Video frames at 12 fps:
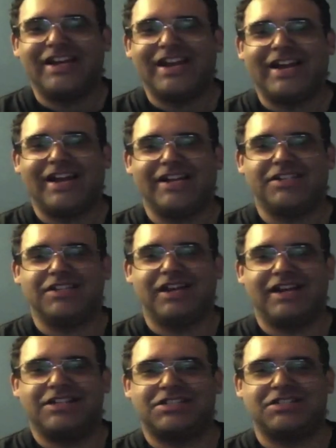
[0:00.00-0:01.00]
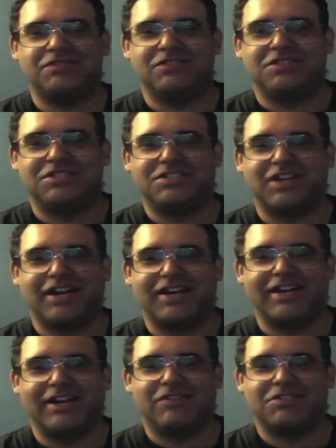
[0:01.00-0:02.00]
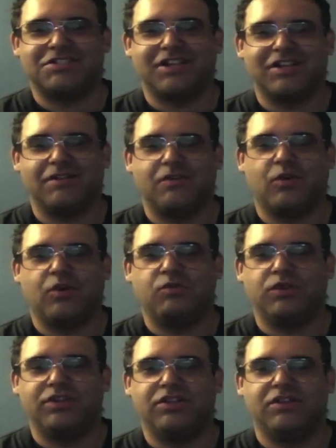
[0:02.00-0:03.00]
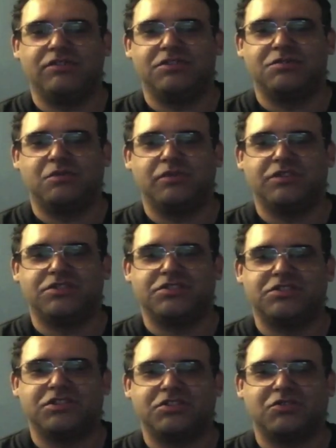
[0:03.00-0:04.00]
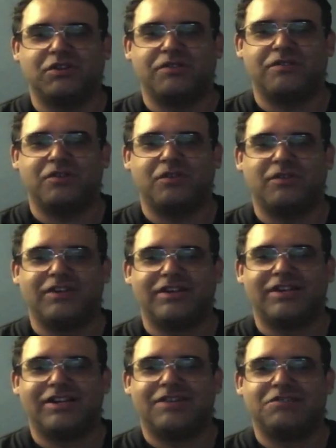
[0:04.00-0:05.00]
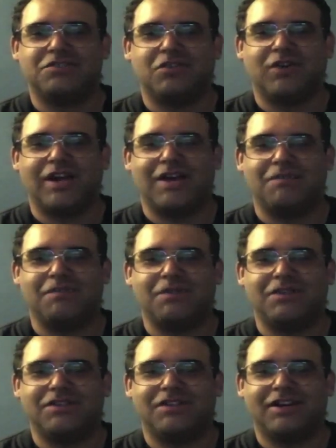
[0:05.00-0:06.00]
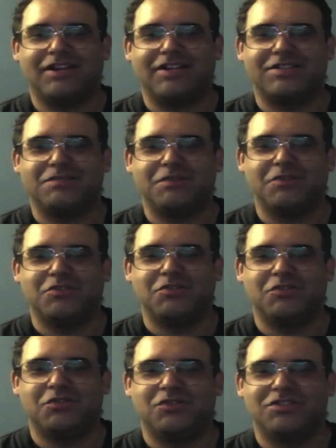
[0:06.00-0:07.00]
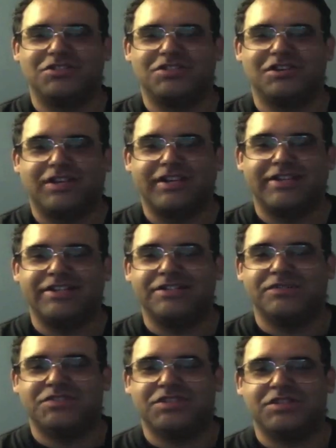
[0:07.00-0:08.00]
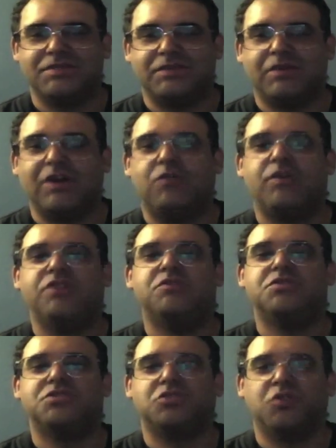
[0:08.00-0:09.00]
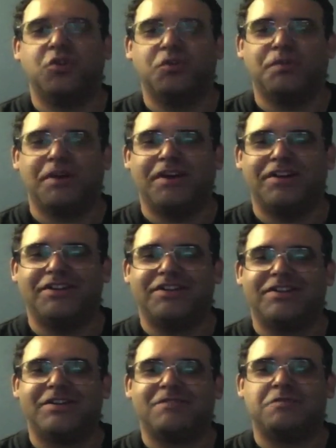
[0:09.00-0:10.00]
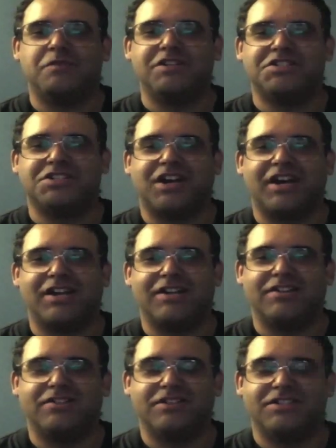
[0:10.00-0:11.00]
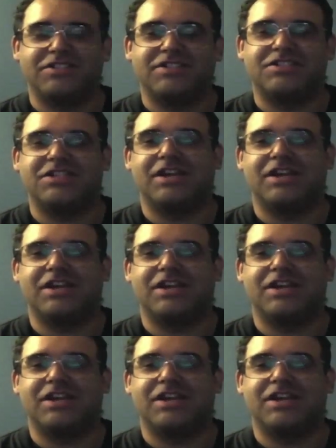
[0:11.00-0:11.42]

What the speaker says: And as he was signing, I was telling him, oh, I really love this movie. This is such a great film. I'm so happy that I get to meet you and all this stuff. And he even said to me, why don't we use the gold pen for me to sign this? Because